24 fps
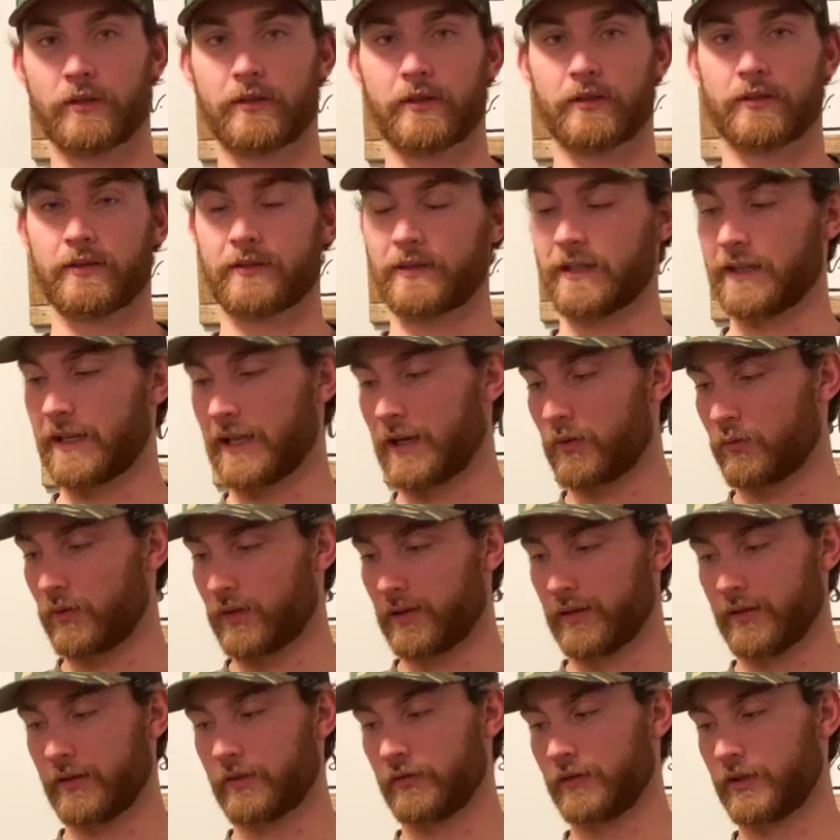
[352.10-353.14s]
to seeing how well
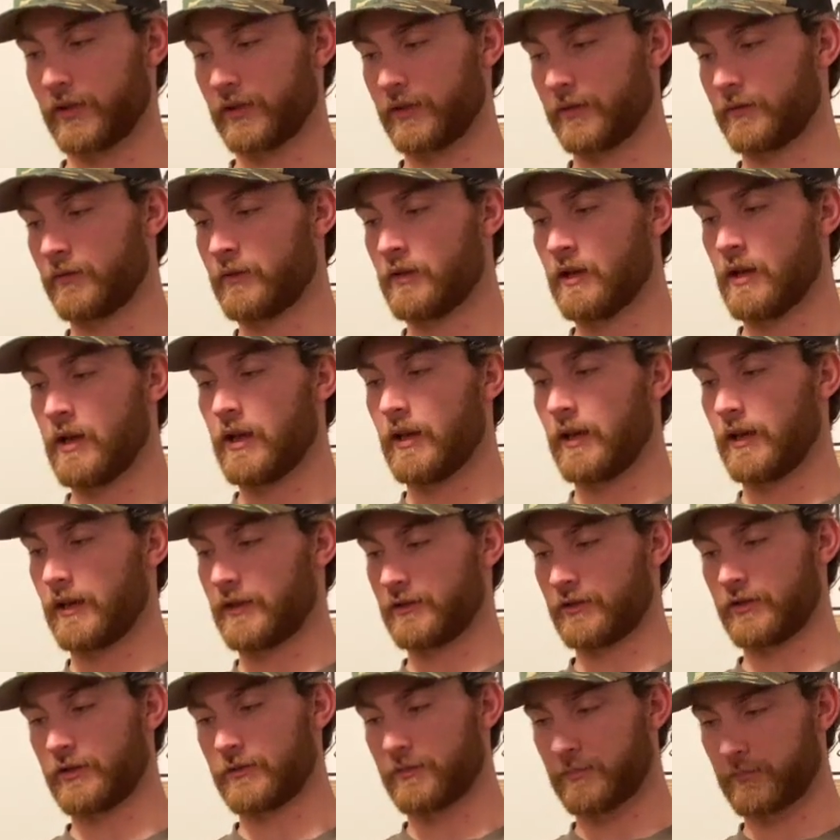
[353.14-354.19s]
it'll do and
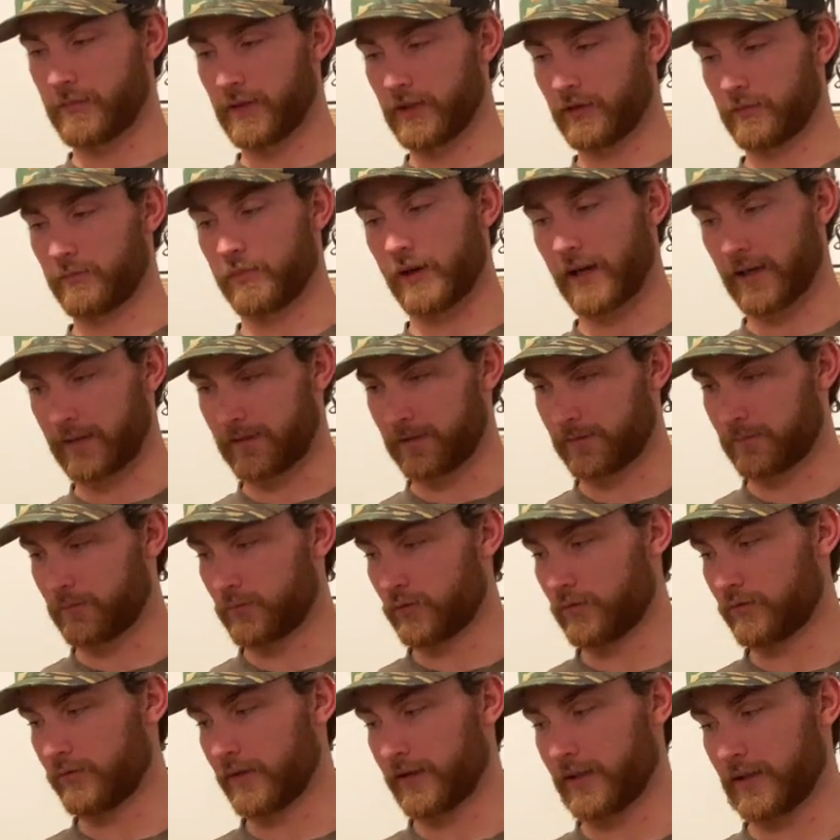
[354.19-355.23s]
just be able to practice
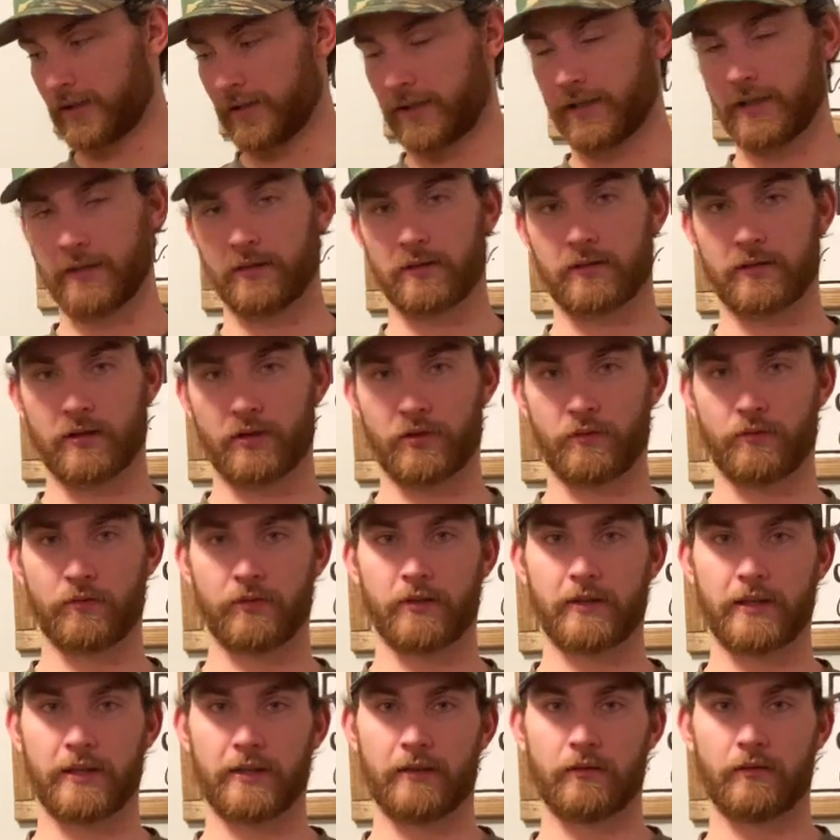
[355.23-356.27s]
more with it, get it
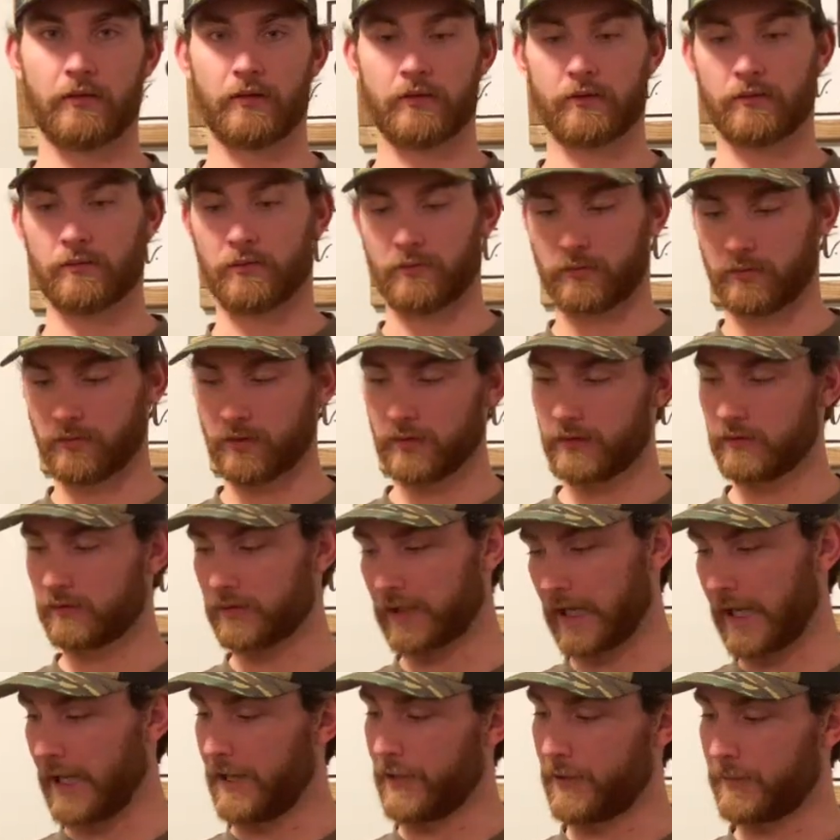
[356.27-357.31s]
tuned in a little
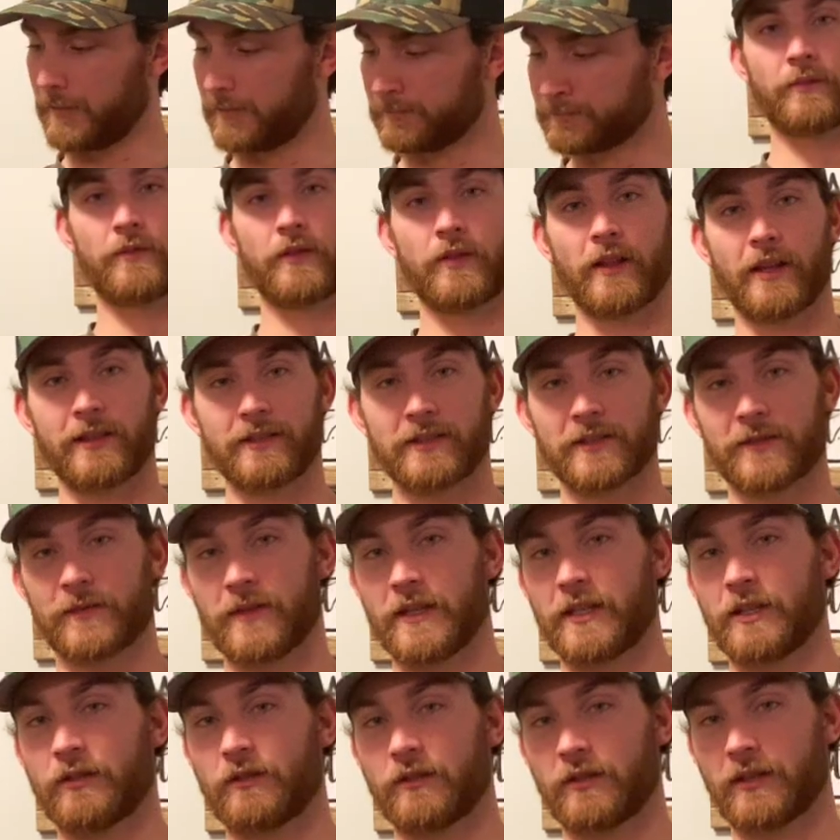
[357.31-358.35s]
tighter. If you like this
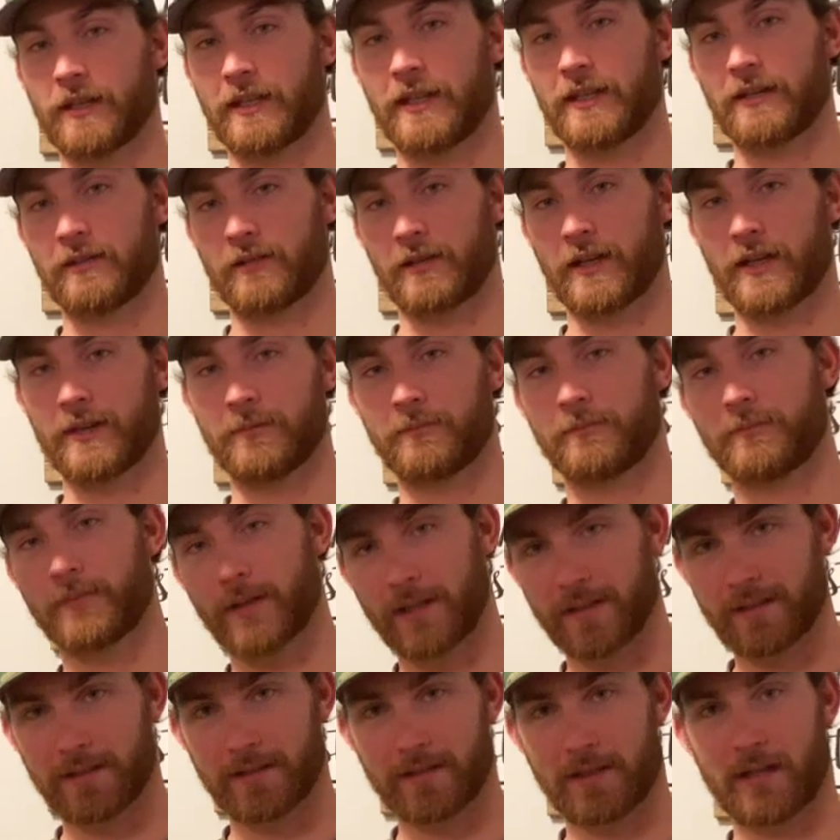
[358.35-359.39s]
video, hit the like
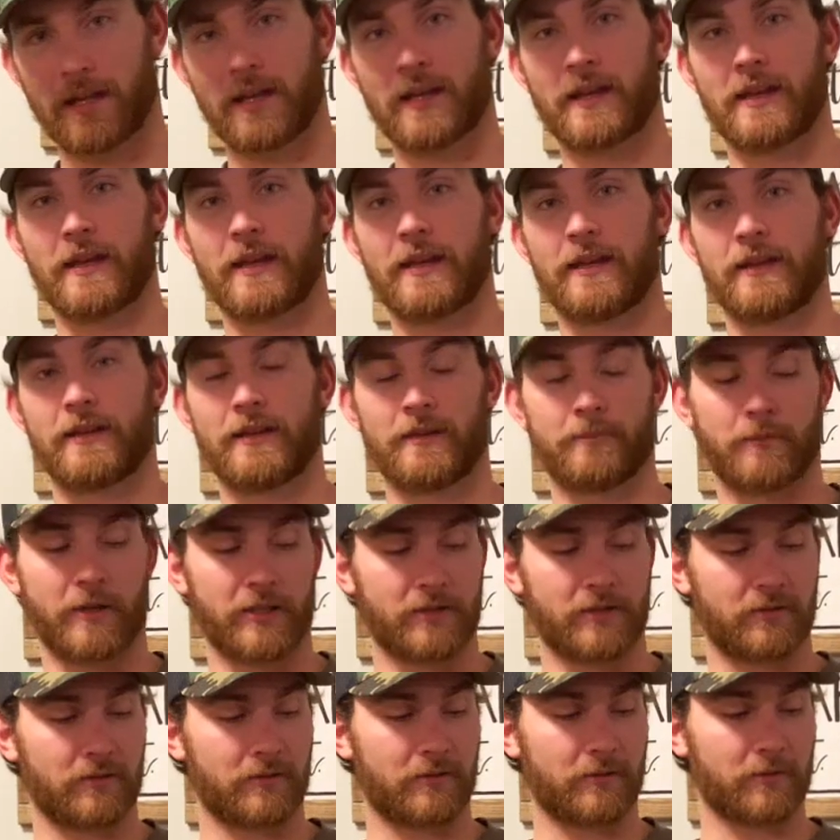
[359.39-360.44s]
button and make
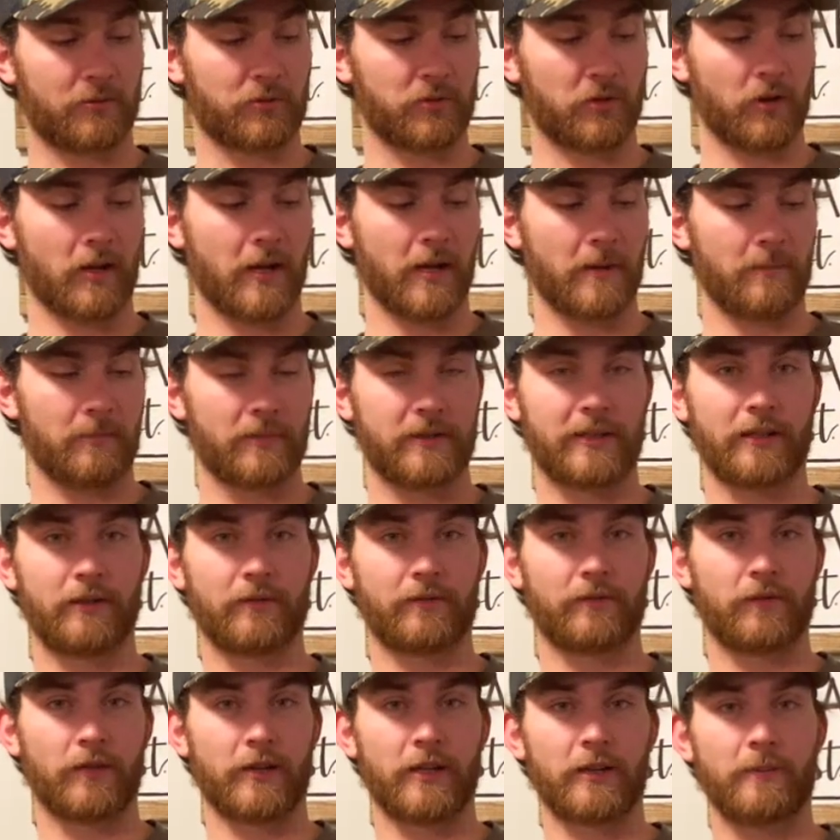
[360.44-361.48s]
sure to subscribe, tell a
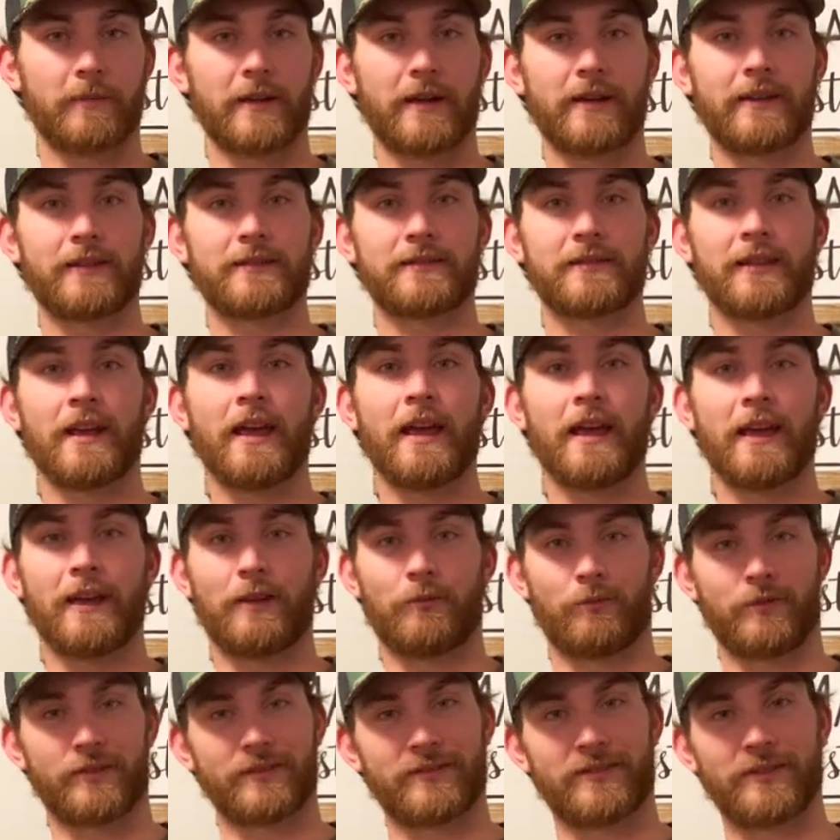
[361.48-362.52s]
friend about us, and
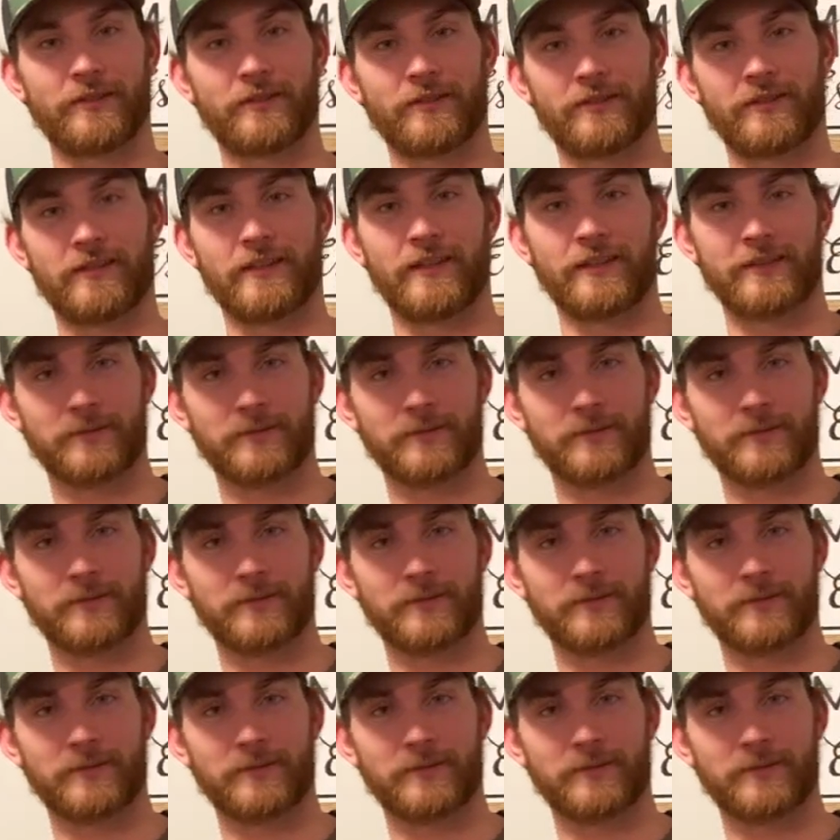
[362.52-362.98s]
we'll see you on the next